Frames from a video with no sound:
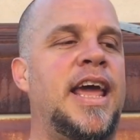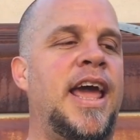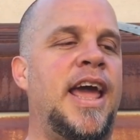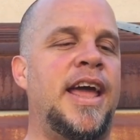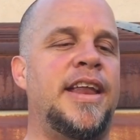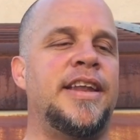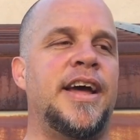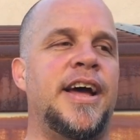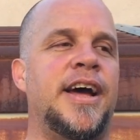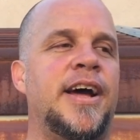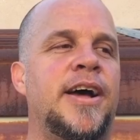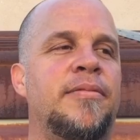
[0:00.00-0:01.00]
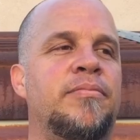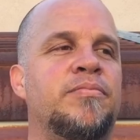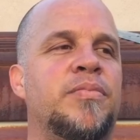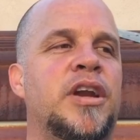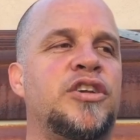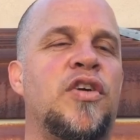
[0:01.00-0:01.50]
and I'm
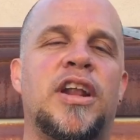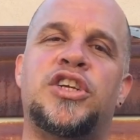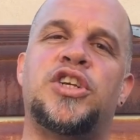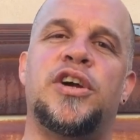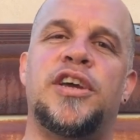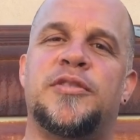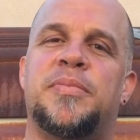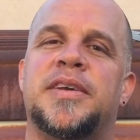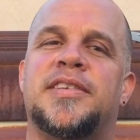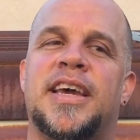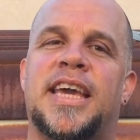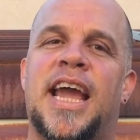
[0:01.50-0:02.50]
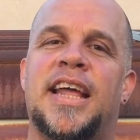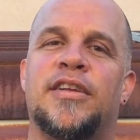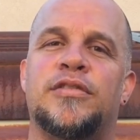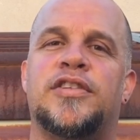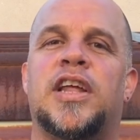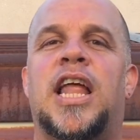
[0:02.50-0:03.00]
um, going to try to show you as best I can
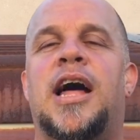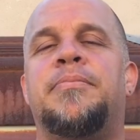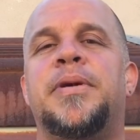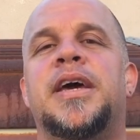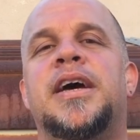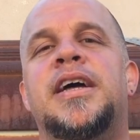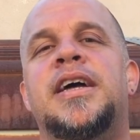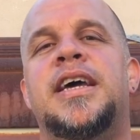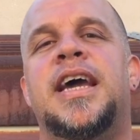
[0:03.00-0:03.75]
those tilapia